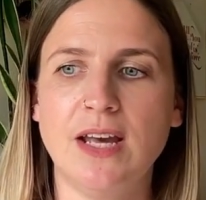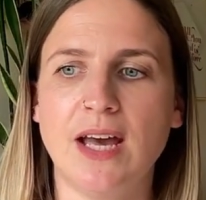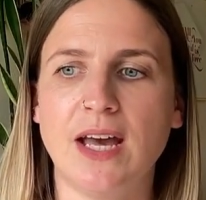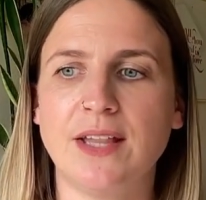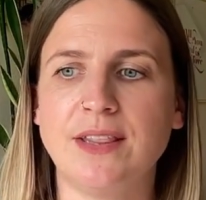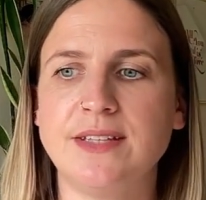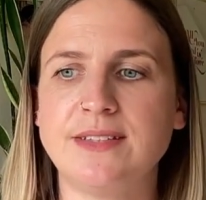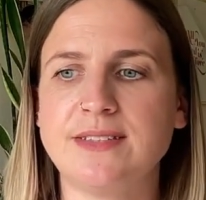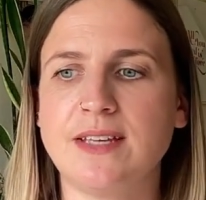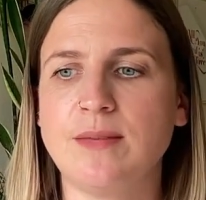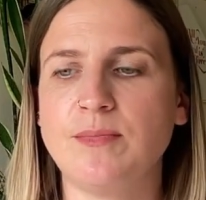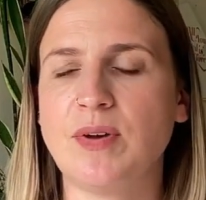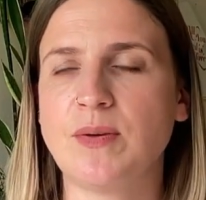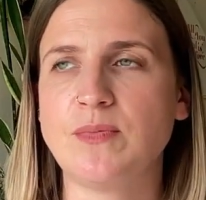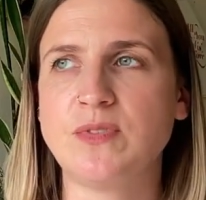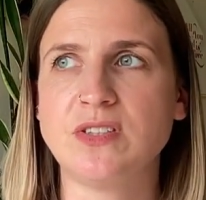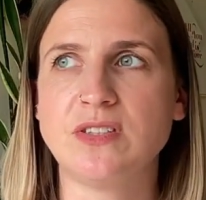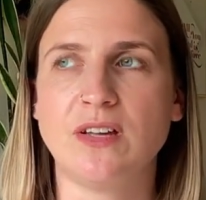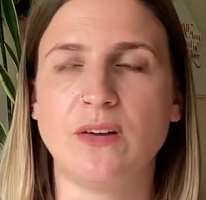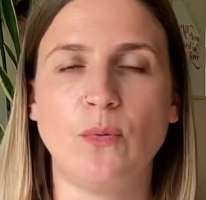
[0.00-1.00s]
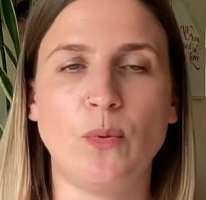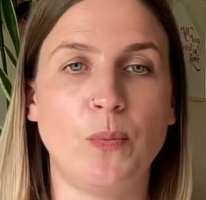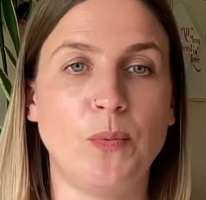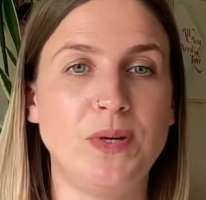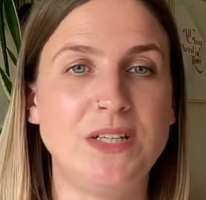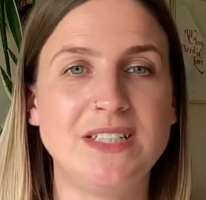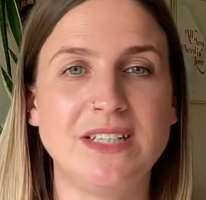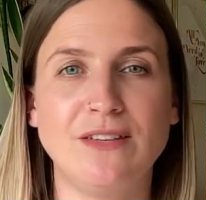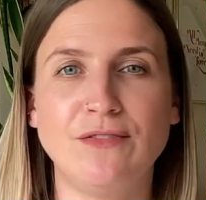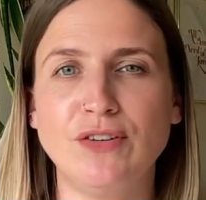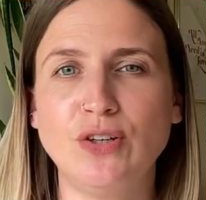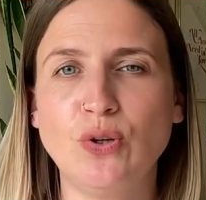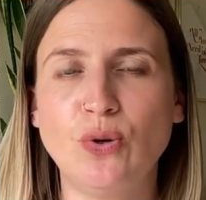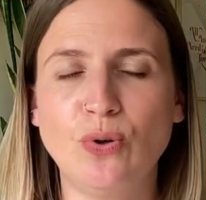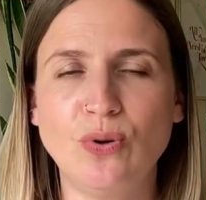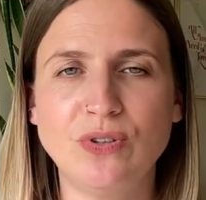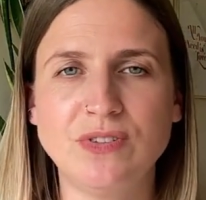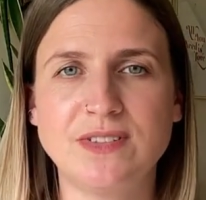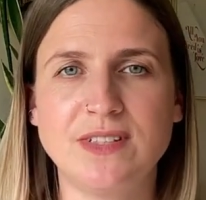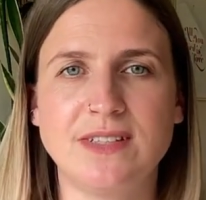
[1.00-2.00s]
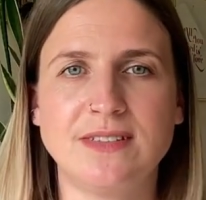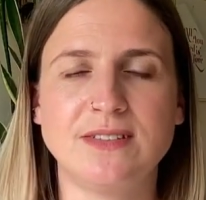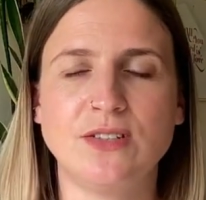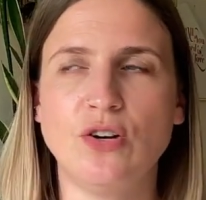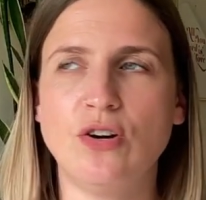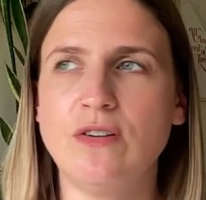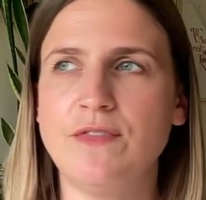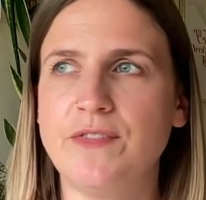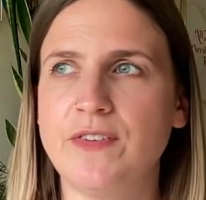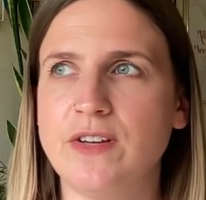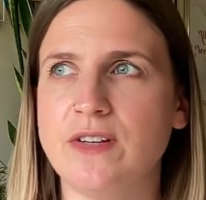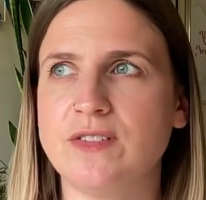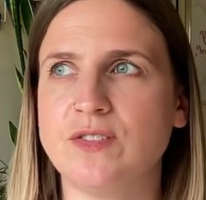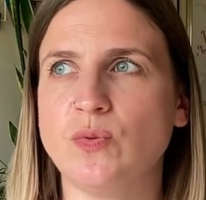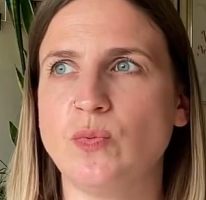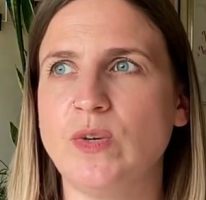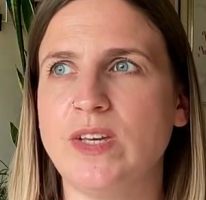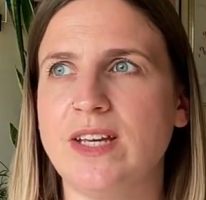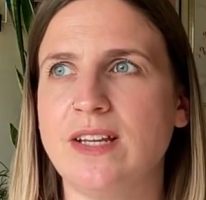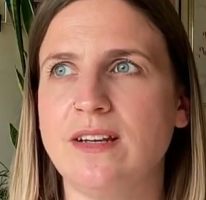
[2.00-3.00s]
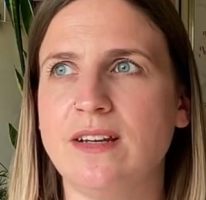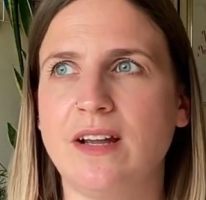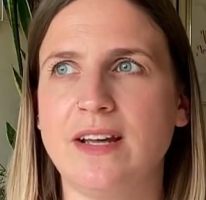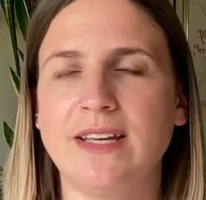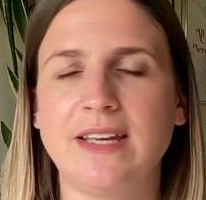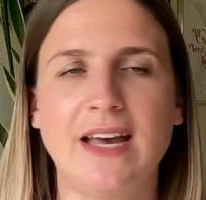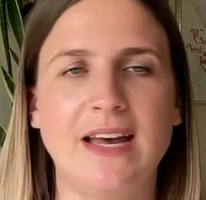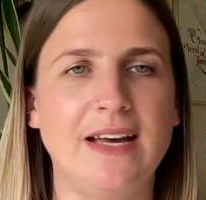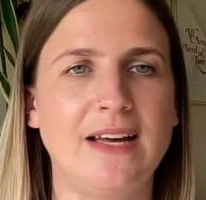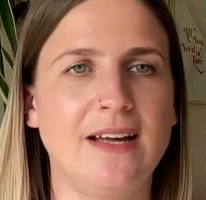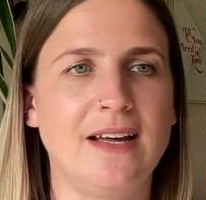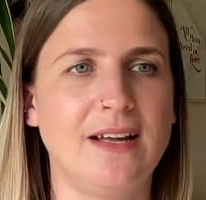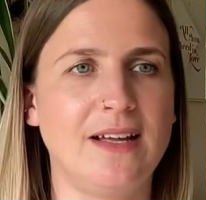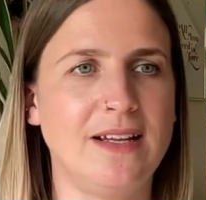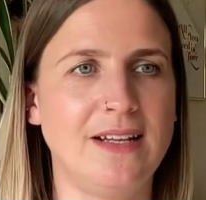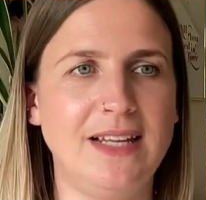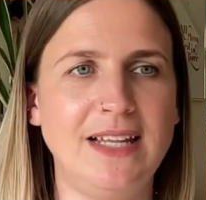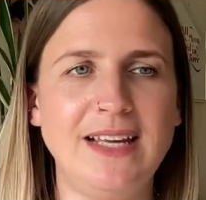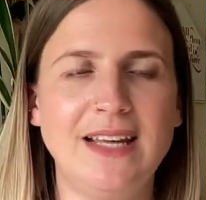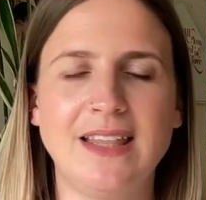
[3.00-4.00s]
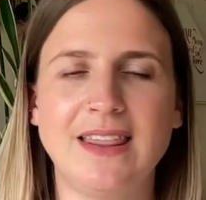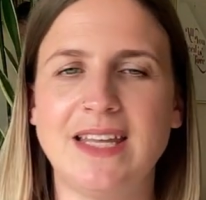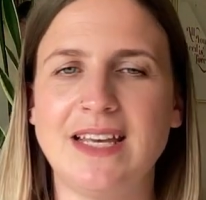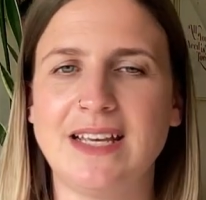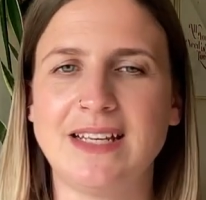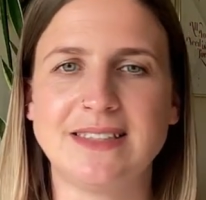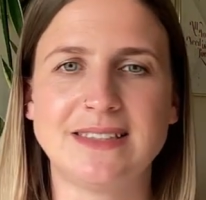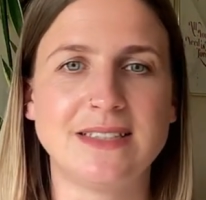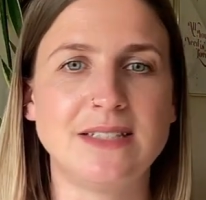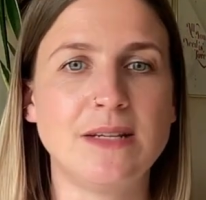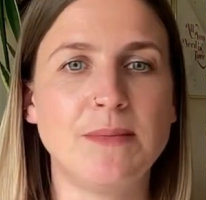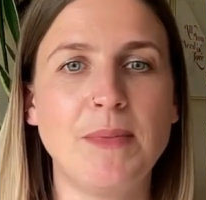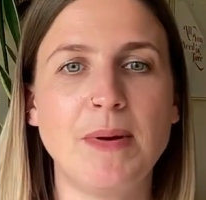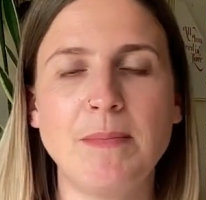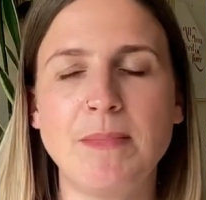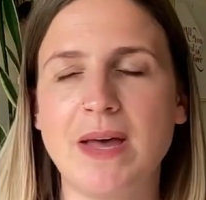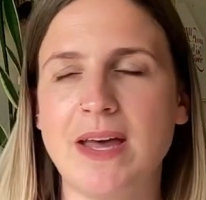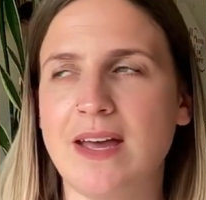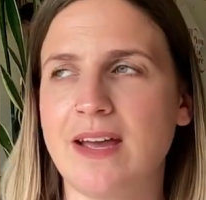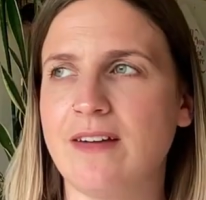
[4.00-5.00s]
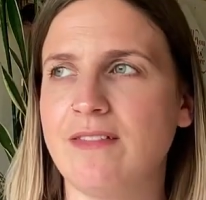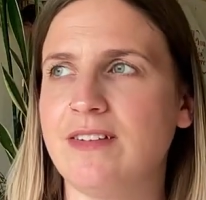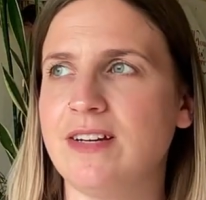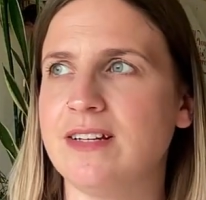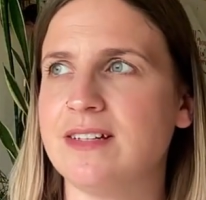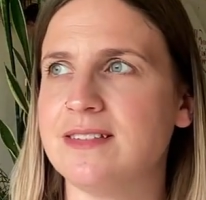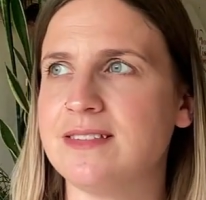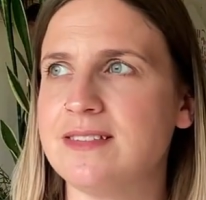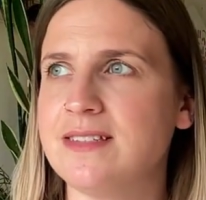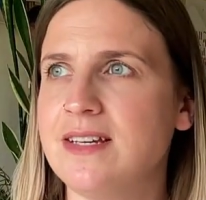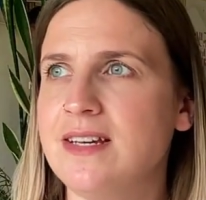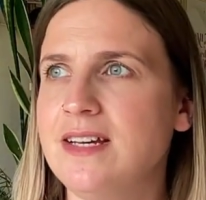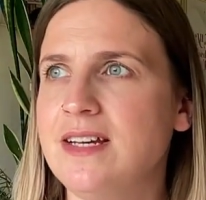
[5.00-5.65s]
And the same happens like when we deliver courses and offers, or we can like link things in the member areas